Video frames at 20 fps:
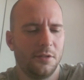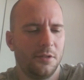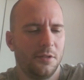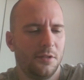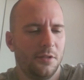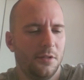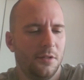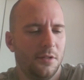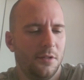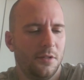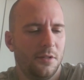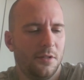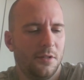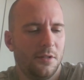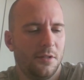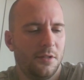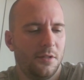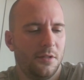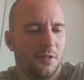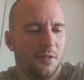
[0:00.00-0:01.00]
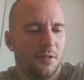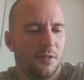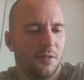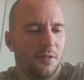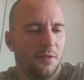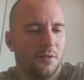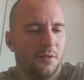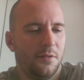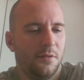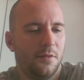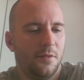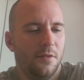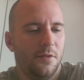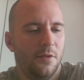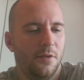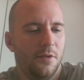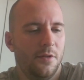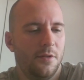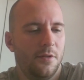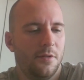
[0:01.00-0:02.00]

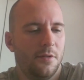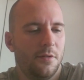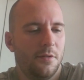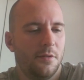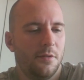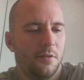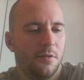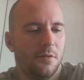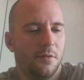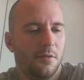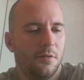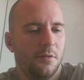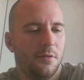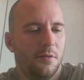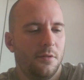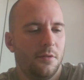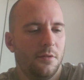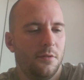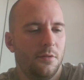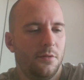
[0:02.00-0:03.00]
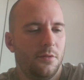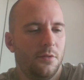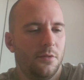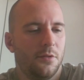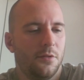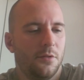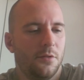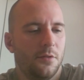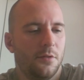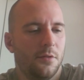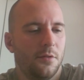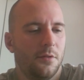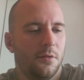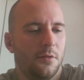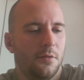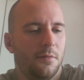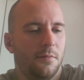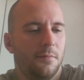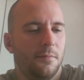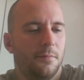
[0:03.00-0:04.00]

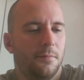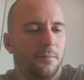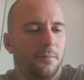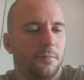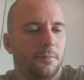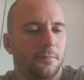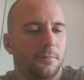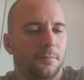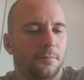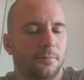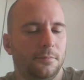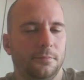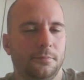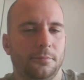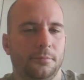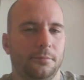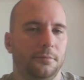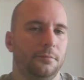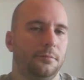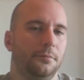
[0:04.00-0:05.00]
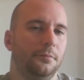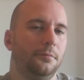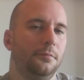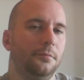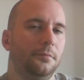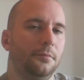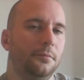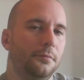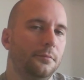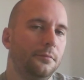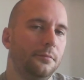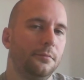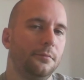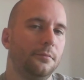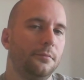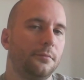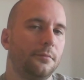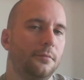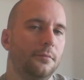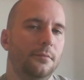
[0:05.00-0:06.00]

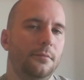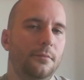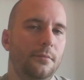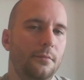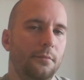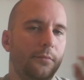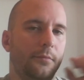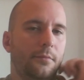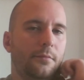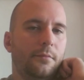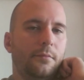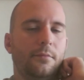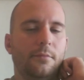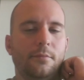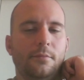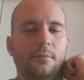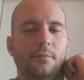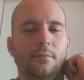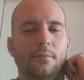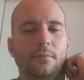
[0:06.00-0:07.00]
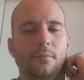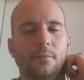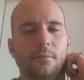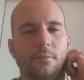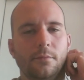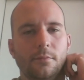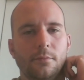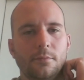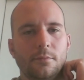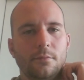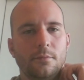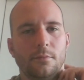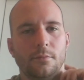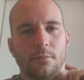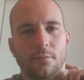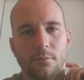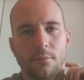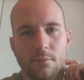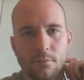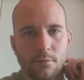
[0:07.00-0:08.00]
[no speech]